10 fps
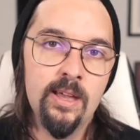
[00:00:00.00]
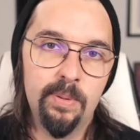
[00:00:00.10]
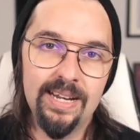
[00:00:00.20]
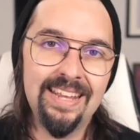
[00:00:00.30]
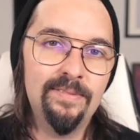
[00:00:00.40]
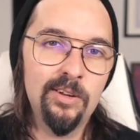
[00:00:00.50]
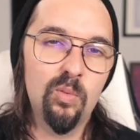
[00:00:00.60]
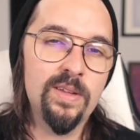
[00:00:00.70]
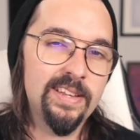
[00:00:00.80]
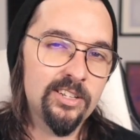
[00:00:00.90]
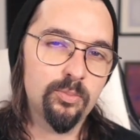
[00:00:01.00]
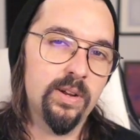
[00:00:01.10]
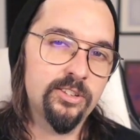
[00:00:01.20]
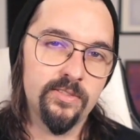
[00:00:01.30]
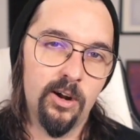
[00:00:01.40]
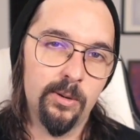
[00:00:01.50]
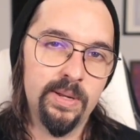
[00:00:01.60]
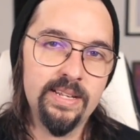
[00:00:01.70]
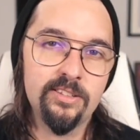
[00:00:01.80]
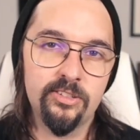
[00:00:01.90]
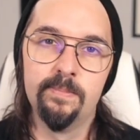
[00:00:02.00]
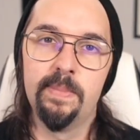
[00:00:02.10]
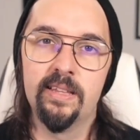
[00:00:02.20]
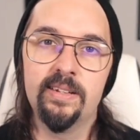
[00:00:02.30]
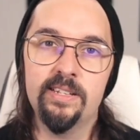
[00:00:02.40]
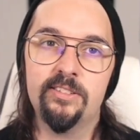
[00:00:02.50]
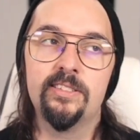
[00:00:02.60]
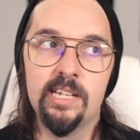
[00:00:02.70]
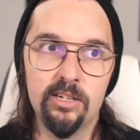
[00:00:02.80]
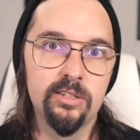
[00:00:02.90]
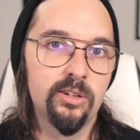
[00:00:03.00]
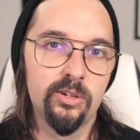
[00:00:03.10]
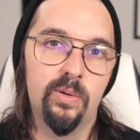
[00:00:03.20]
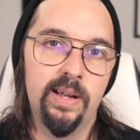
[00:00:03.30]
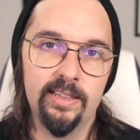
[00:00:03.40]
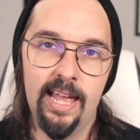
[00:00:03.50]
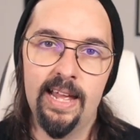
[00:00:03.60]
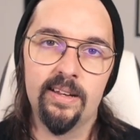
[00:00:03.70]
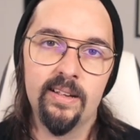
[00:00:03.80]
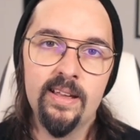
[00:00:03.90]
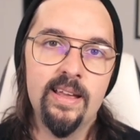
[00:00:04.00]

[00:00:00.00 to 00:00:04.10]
But even with expressive harmony, some melodies still don't quite land.